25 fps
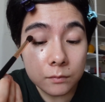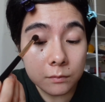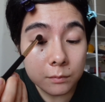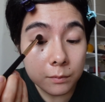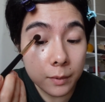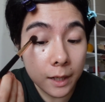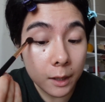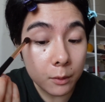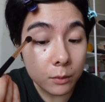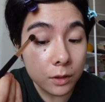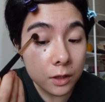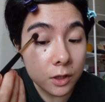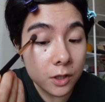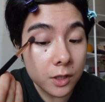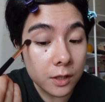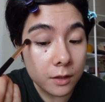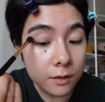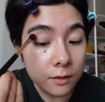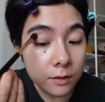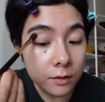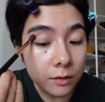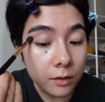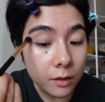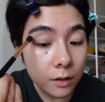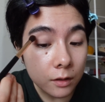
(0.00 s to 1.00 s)

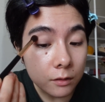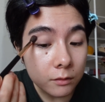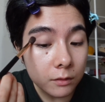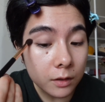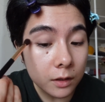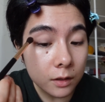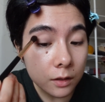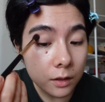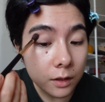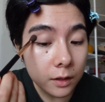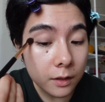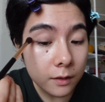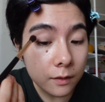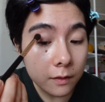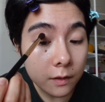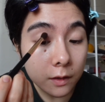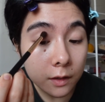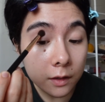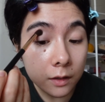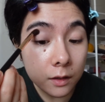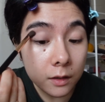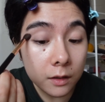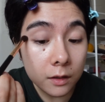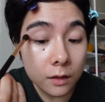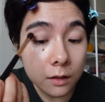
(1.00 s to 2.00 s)
Parisians are not really
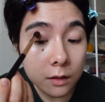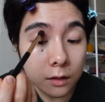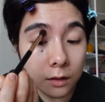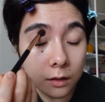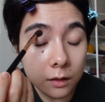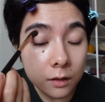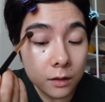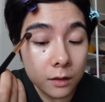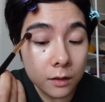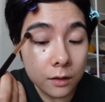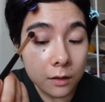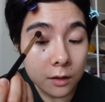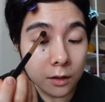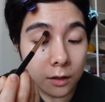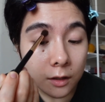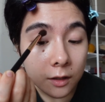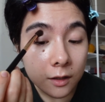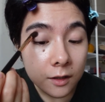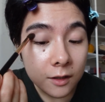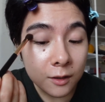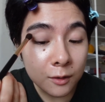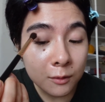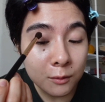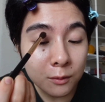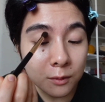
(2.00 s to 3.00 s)
excited
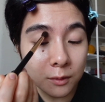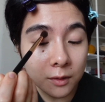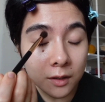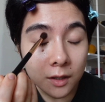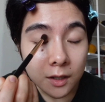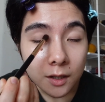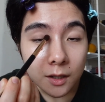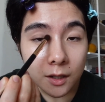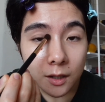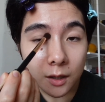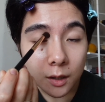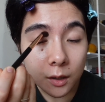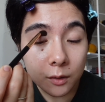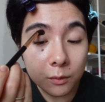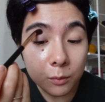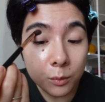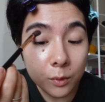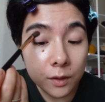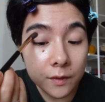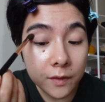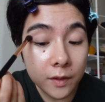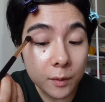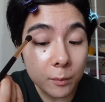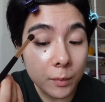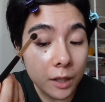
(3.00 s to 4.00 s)
of
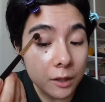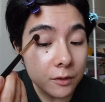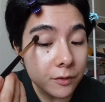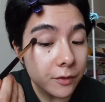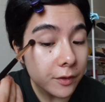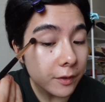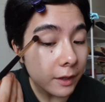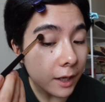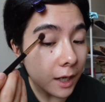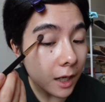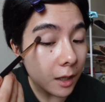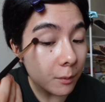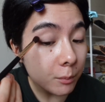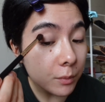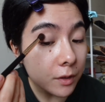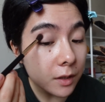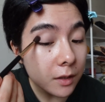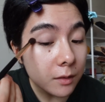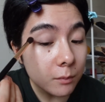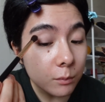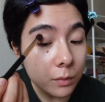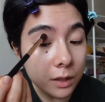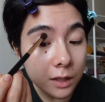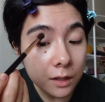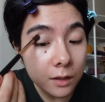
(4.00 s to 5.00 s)
what's about to
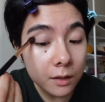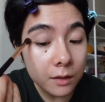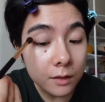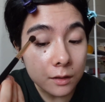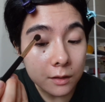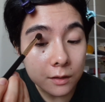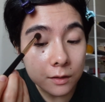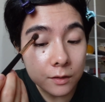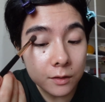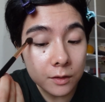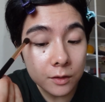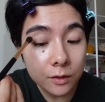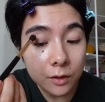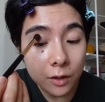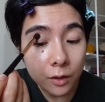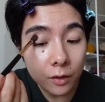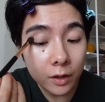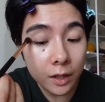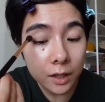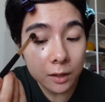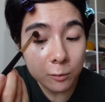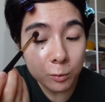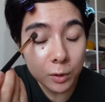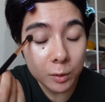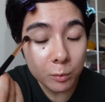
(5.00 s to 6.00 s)
happen, because, you know,
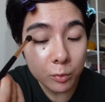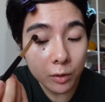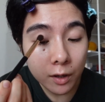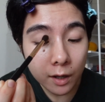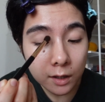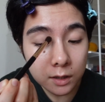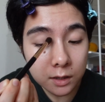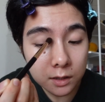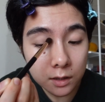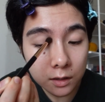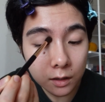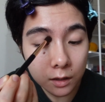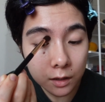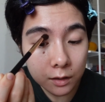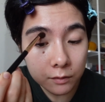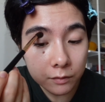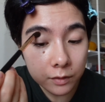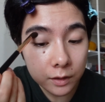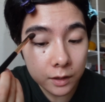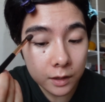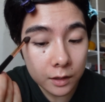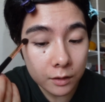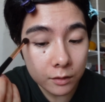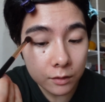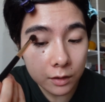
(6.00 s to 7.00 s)
like people actually live
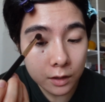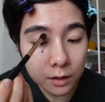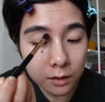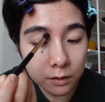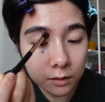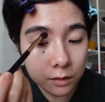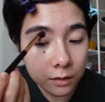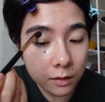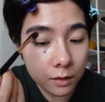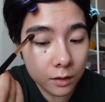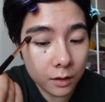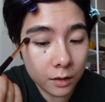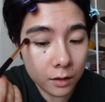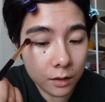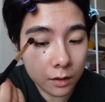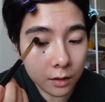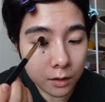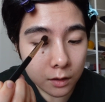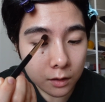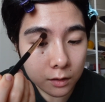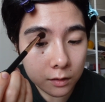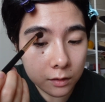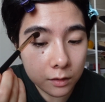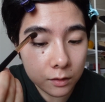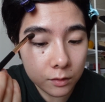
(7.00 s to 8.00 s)
here and
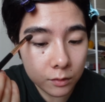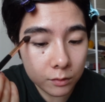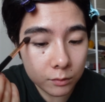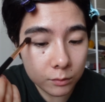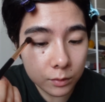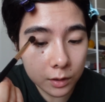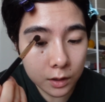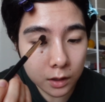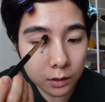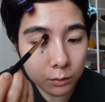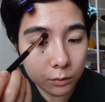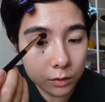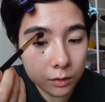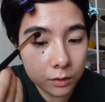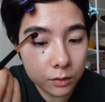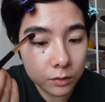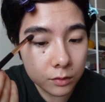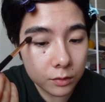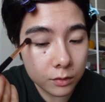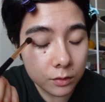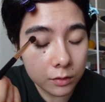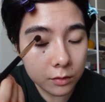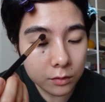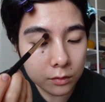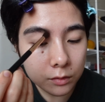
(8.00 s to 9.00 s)
they don't really want to
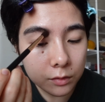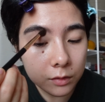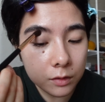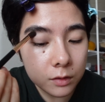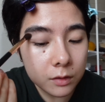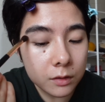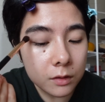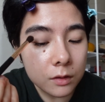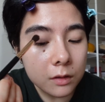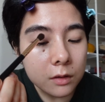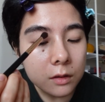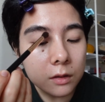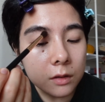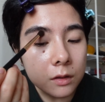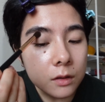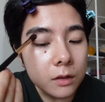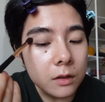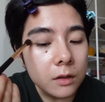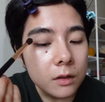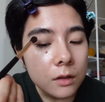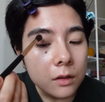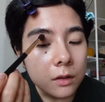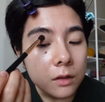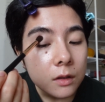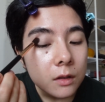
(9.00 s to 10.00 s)
do
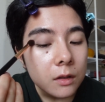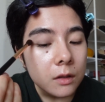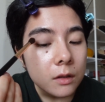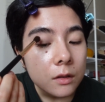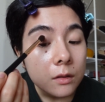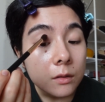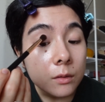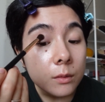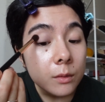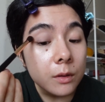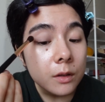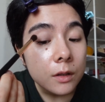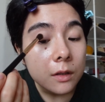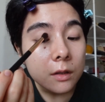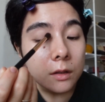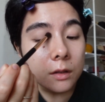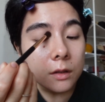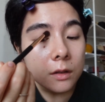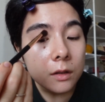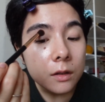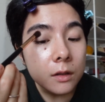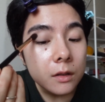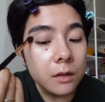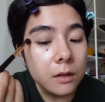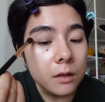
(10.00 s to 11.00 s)

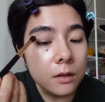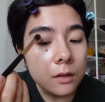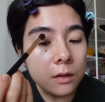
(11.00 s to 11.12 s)
with